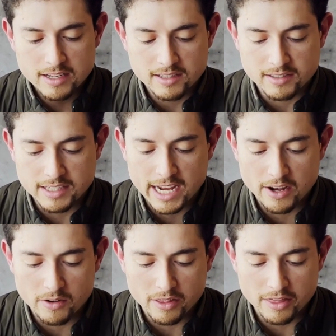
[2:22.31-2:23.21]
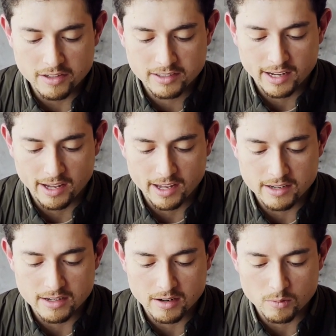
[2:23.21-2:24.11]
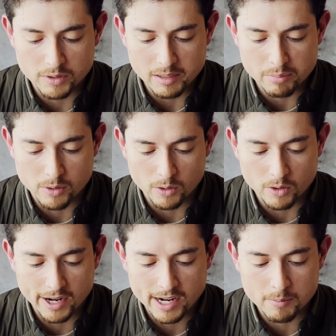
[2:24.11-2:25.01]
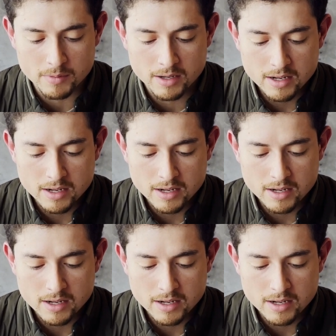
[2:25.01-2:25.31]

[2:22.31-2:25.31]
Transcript: to see how this can really program